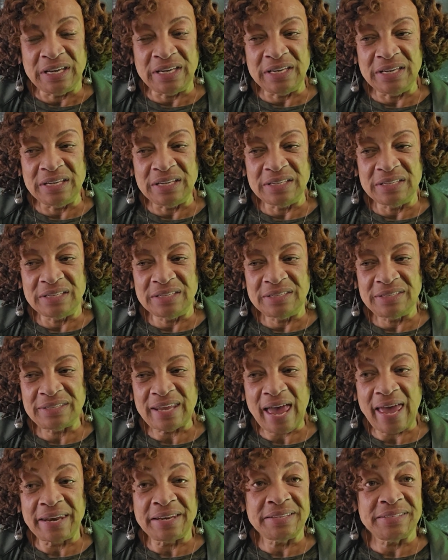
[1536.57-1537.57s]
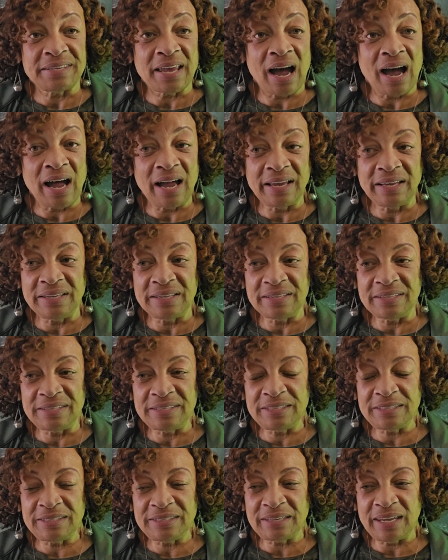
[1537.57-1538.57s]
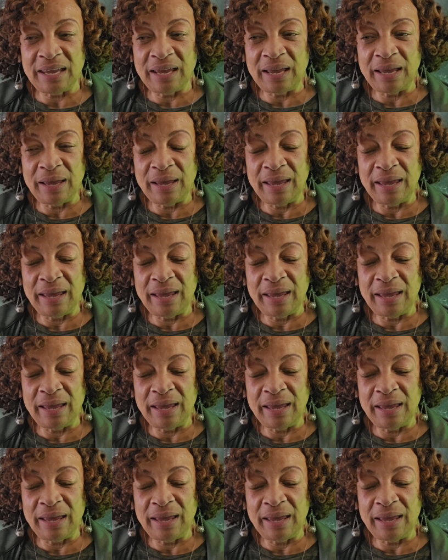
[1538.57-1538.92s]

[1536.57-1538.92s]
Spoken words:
is at its highest